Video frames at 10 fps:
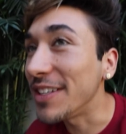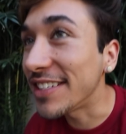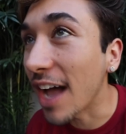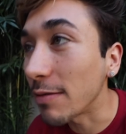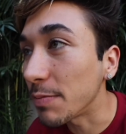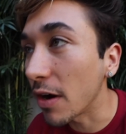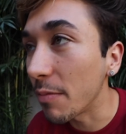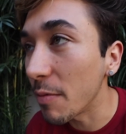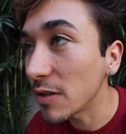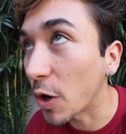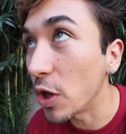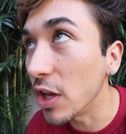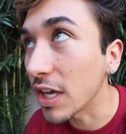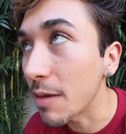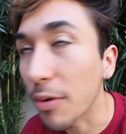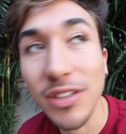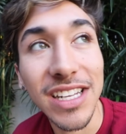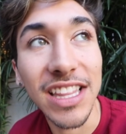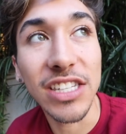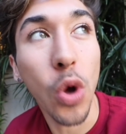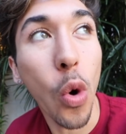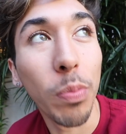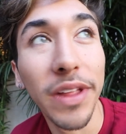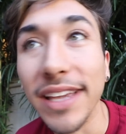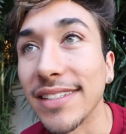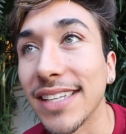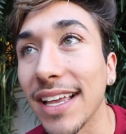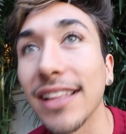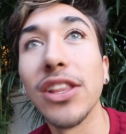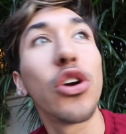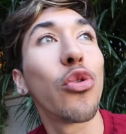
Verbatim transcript: stopped, bro. I'm the most good looking person in this whole place. Like, look